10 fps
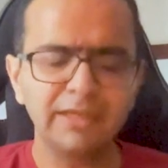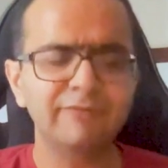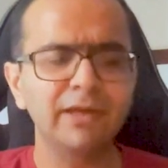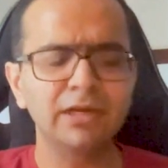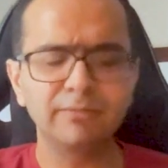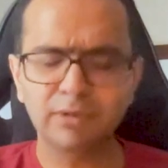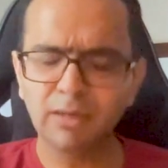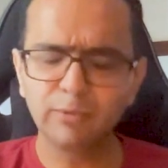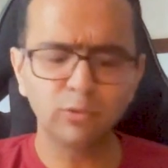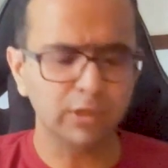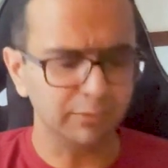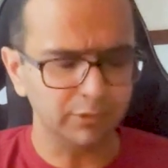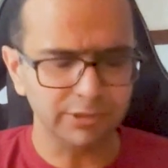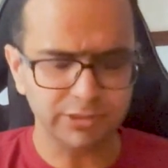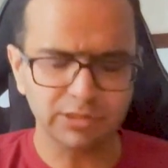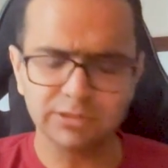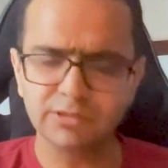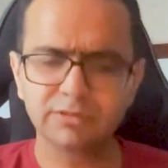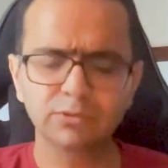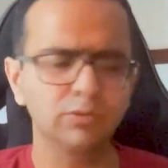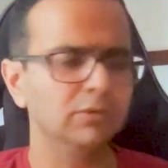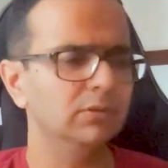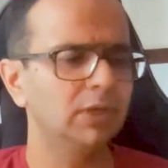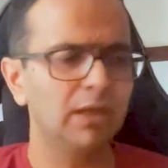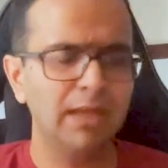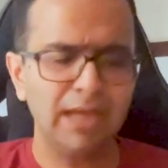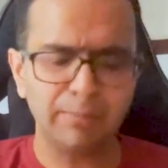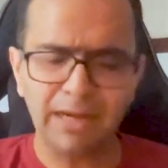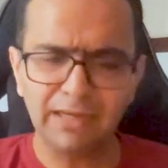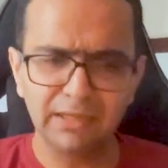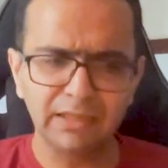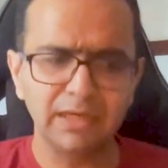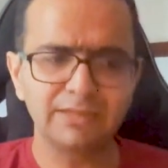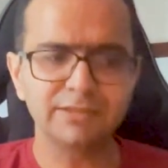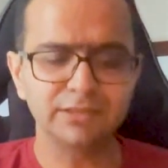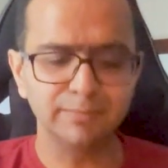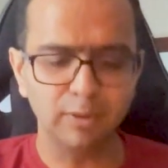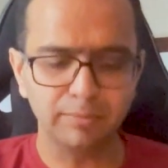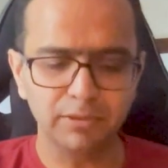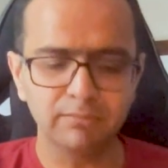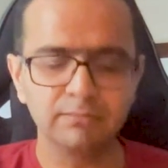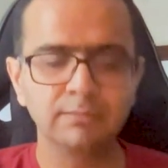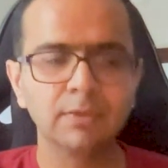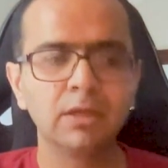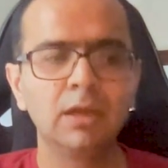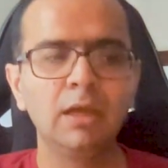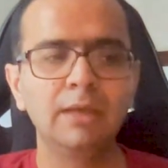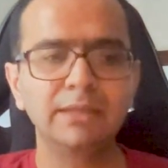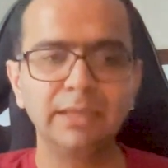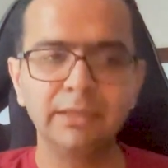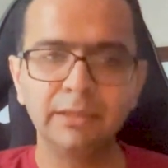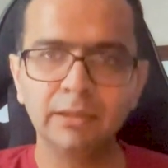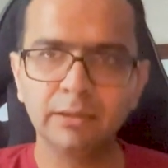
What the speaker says: if I come to conversions, so abandoned carts is a problem. Then,